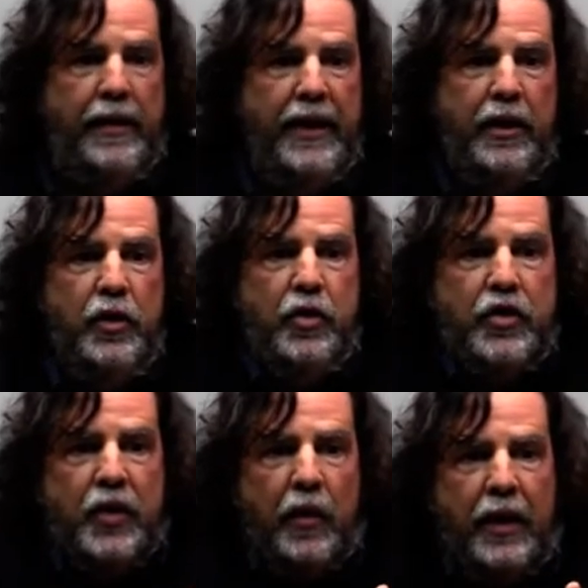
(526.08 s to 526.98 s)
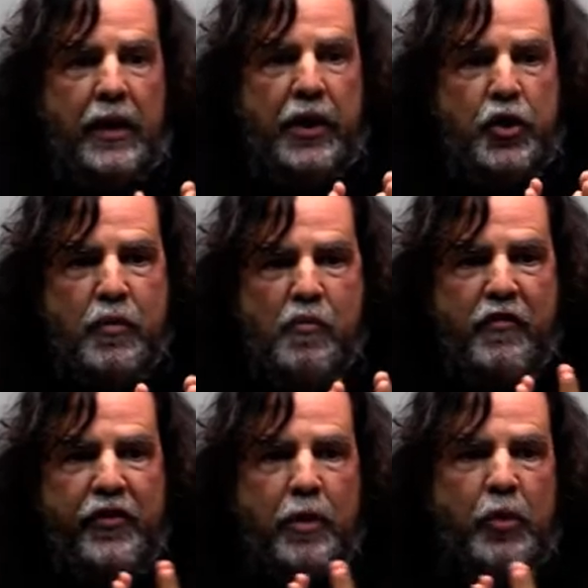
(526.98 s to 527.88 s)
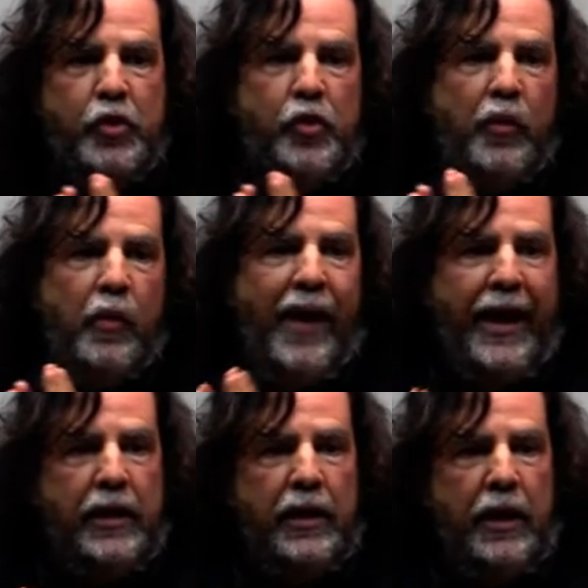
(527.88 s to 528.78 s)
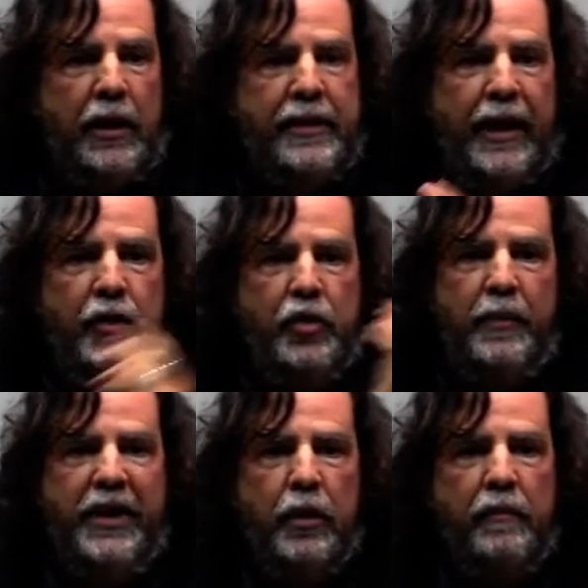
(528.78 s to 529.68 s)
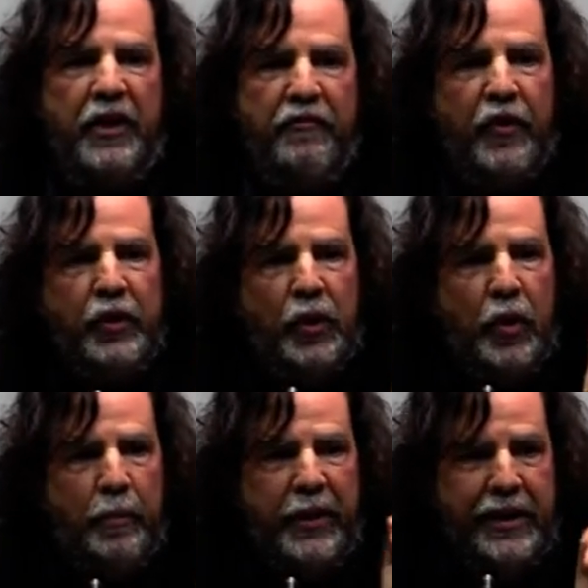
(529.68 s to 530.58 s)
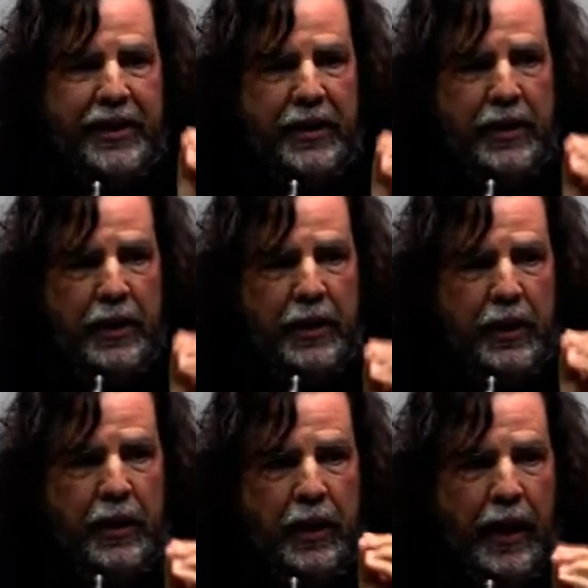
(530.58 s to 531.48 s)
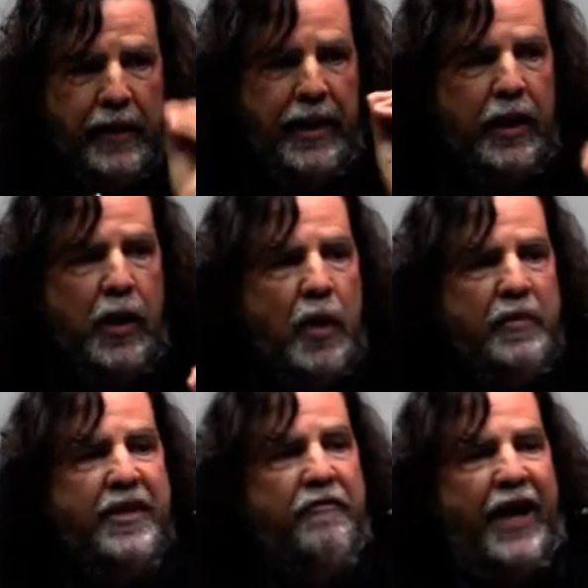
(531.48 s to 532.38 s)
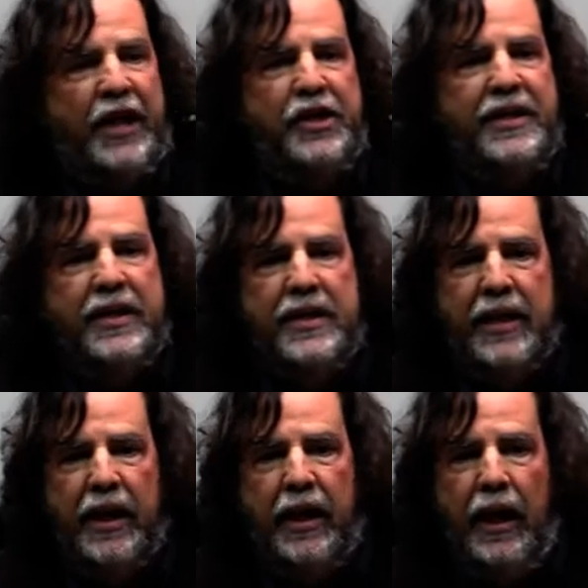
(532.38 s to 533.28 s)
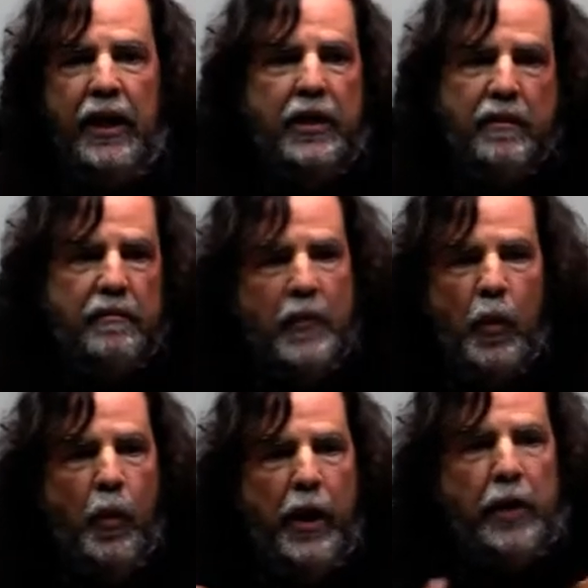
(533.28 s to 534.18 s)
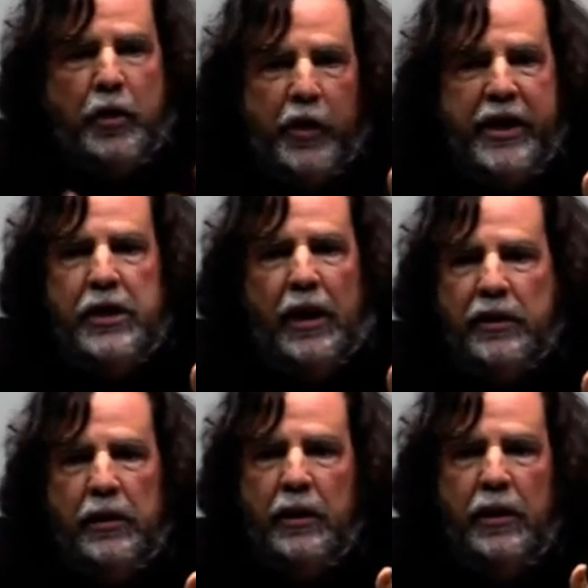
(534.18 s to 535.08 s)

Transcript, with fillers: And then suddenly you move so much to the right that you become the photocopy. And then comes the fascists and say, hey, we are the original.